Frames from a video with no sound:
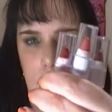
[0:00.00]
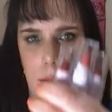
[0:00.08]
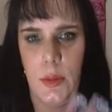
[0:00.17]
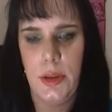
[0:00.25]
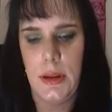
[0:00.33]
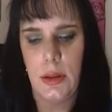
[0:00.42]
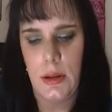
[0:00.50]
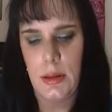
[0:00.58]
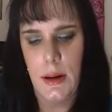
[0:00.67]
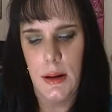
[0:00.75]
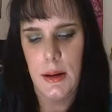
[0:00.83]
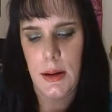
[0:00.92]
That's what they
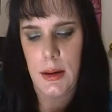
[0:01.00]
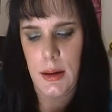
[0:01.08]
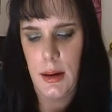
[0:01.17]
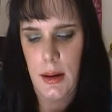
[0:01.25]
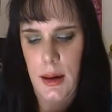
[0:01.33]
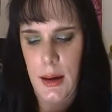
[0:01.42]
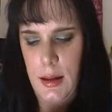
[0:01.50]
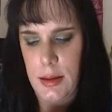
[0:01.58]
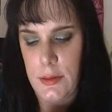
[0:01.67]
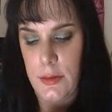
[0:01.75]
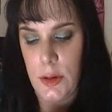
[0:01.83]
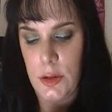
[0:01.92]
look like.
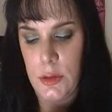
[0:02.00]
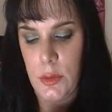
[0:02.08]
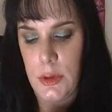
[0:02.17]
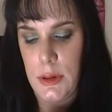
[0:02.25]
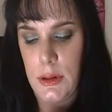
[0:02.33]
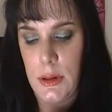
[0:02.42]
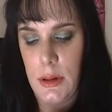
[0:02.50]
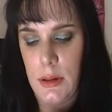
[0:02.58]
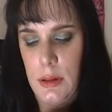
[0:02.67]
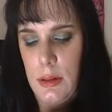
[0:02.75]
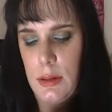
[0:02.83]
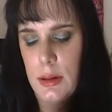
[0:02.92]
And the first one
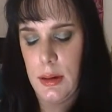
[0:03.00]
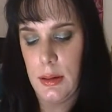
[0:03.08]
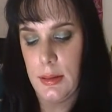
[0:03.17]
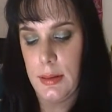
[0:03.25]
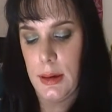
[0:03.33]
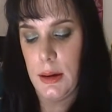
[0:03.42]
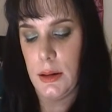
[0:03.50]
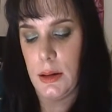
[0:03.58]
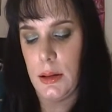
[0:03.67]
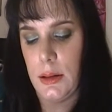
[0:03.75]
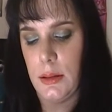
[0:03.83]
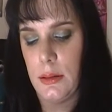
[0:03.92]
is
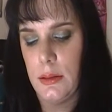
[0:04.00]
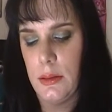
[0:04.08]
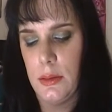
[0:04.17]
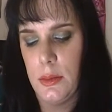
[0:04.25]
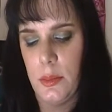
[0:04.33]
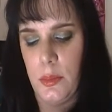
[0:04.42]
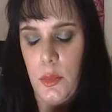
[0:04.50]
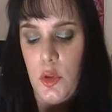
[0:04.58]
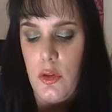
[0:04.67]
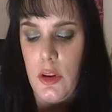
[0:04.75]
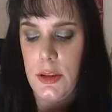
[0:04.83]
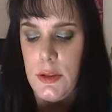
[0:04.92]
in
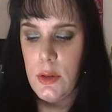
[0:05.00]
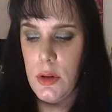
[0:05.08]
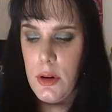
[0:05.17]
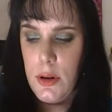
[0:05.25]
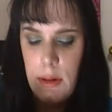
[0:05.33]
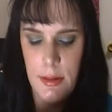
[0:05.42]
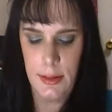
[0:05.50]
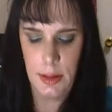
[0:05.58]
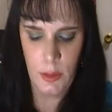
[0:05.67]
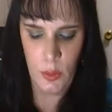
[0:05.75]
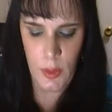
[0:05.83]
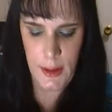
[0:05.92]
Movie Star.
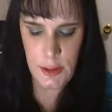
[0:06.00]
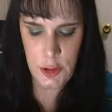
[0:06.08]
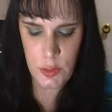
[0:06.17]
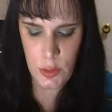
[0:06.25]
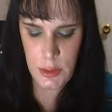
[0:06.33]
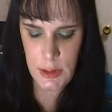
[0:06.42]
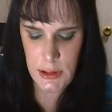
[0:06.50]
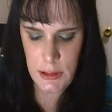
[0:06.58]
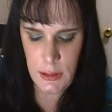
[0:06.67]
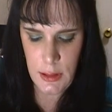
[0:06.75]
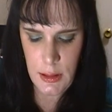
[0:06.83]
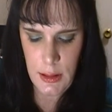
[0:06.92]
It's a reddish one.